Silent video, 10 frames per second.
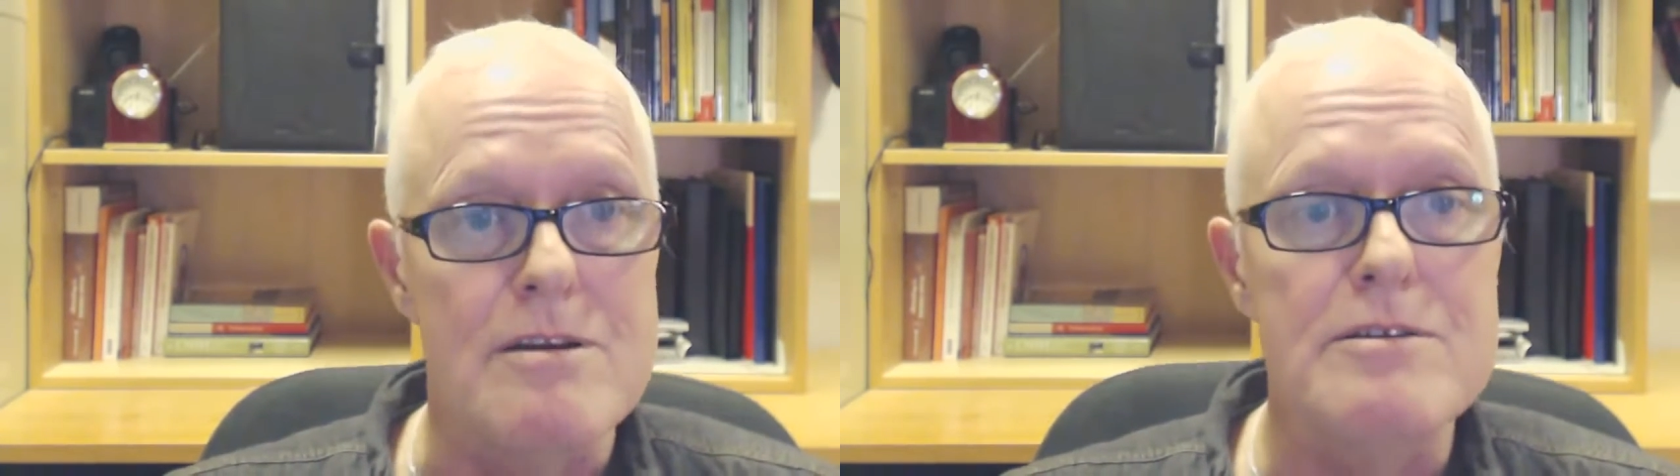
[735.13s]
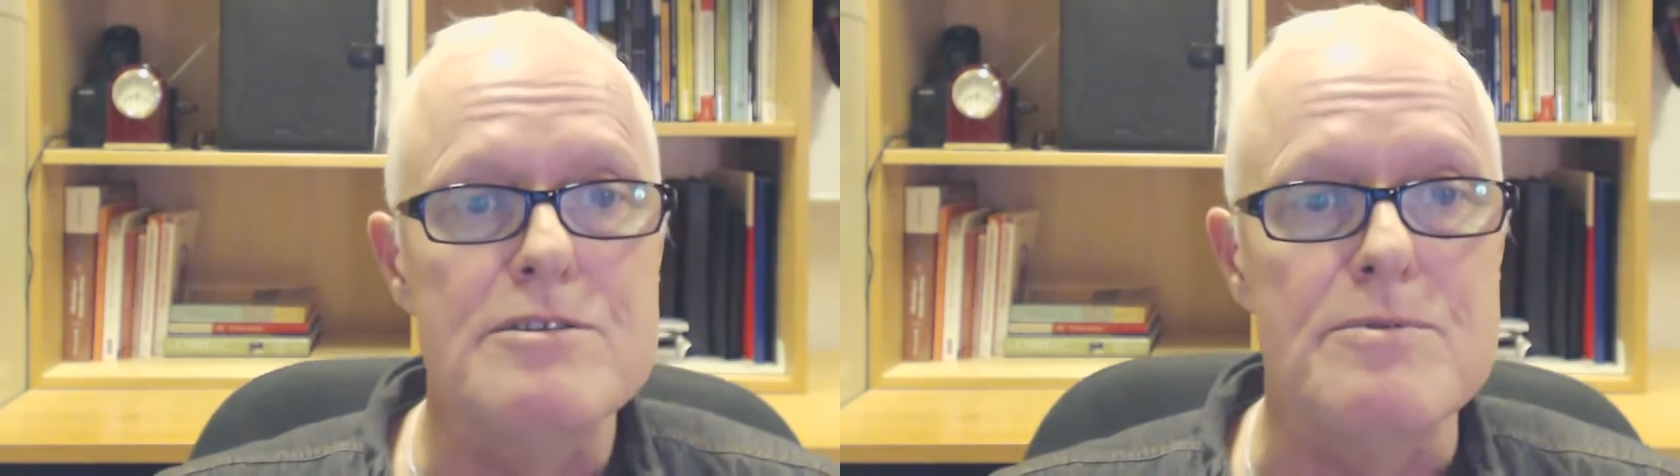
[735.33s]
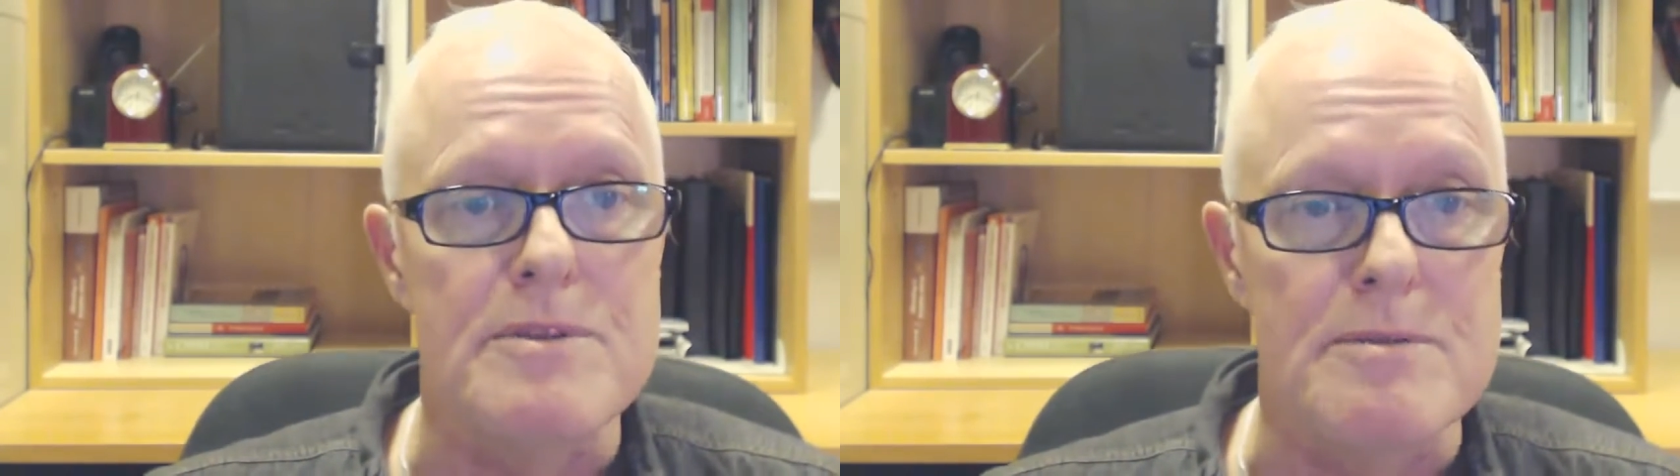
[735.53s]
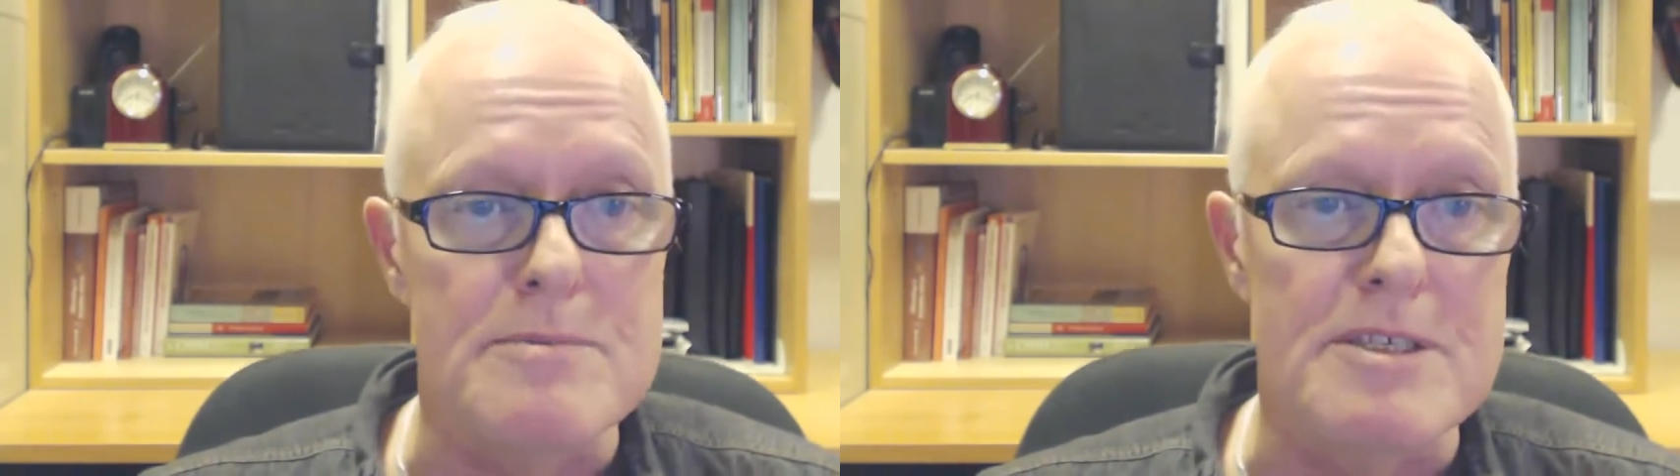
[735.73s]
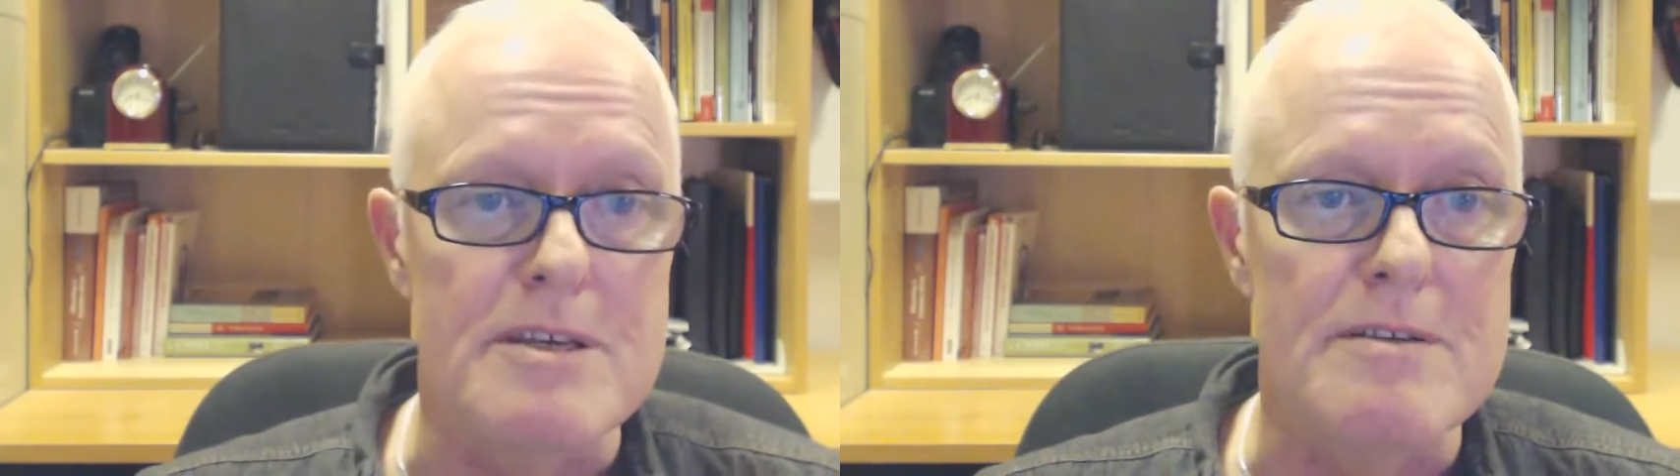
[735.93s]
honest with
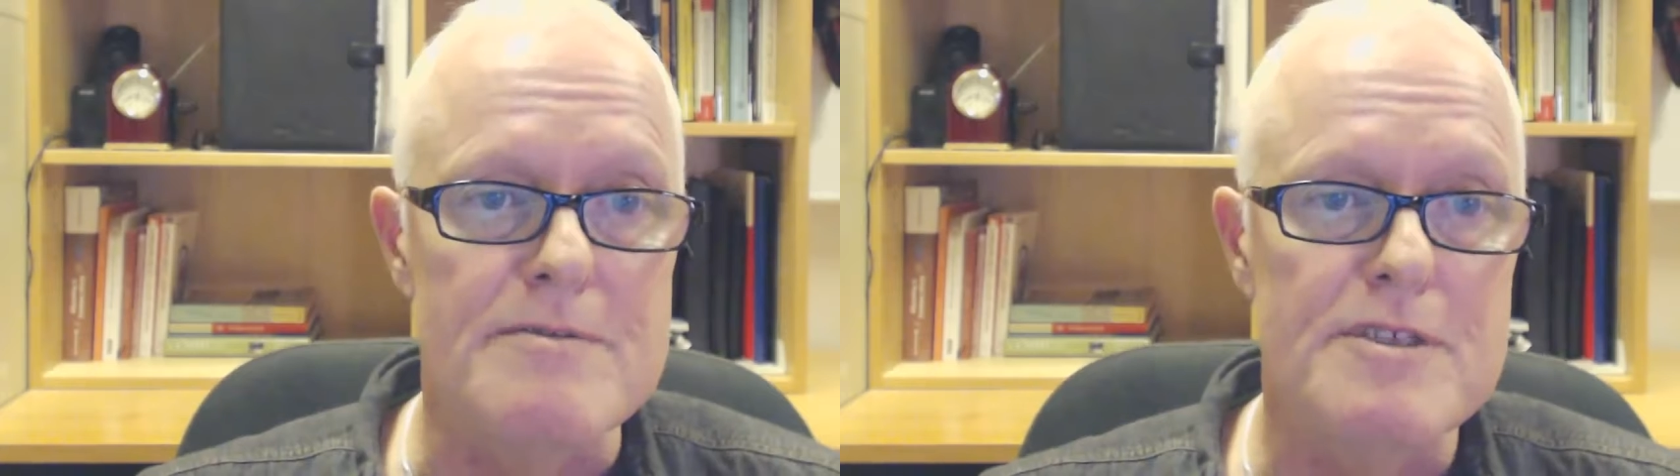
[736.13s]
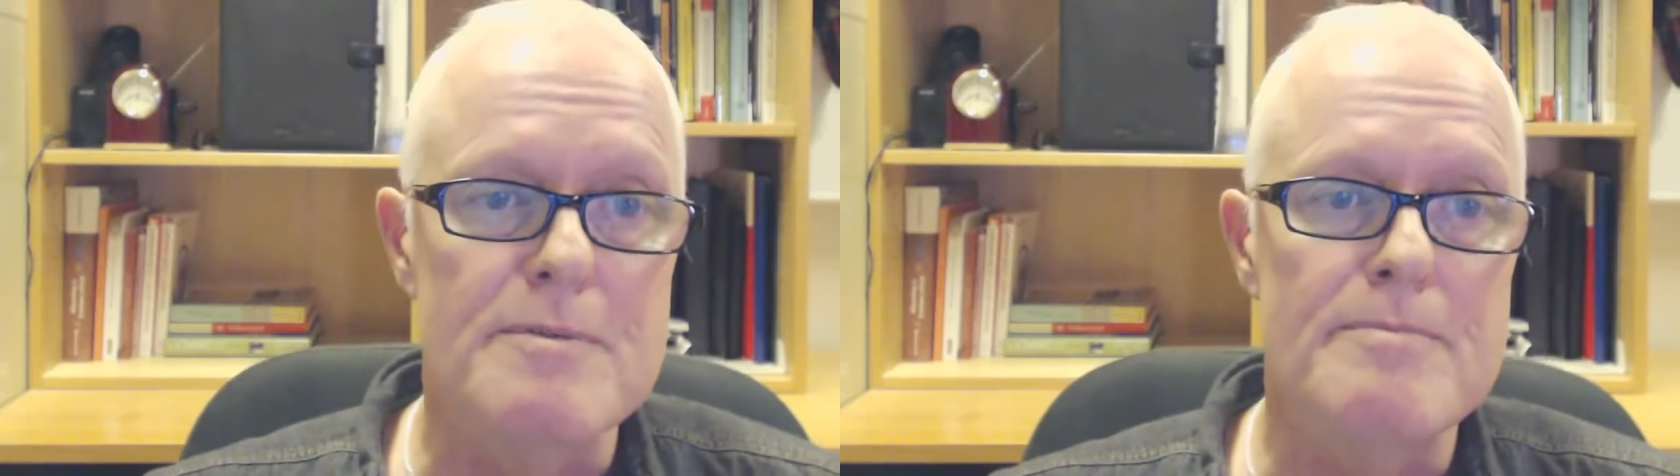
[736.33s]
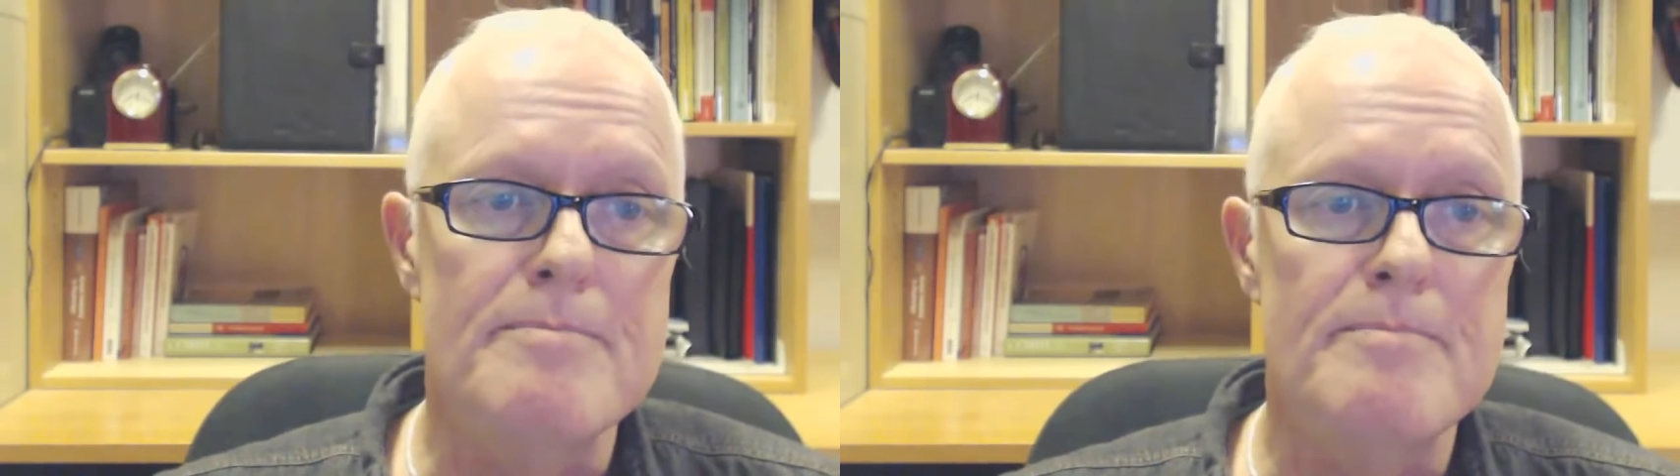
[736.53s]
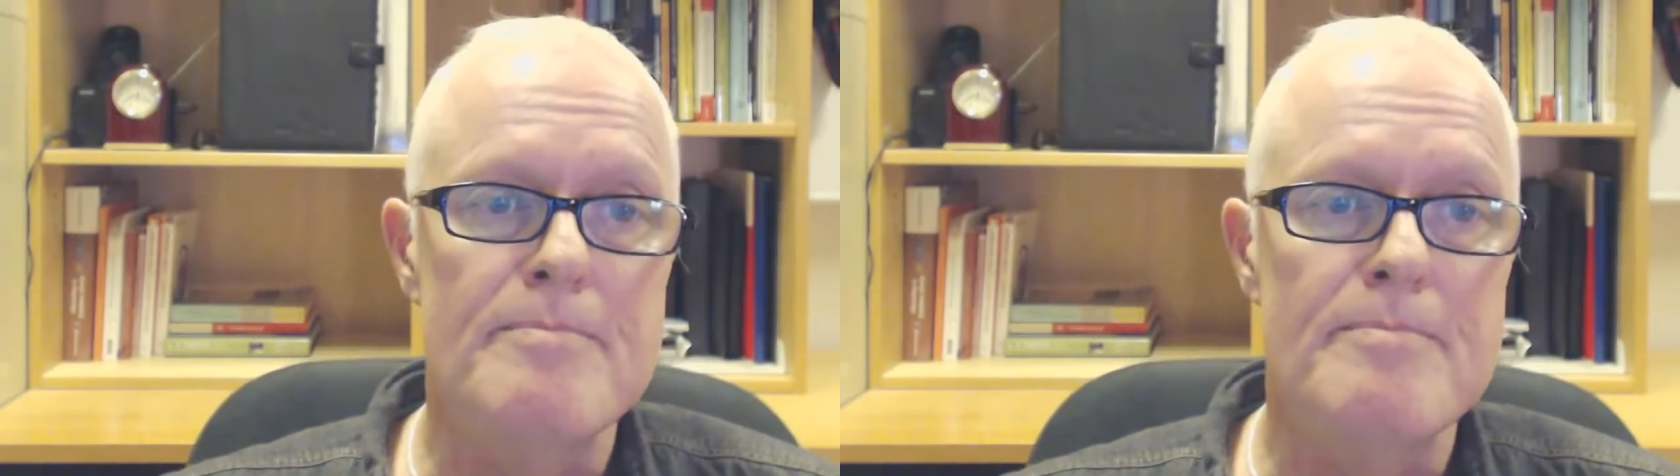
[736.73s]
themselves.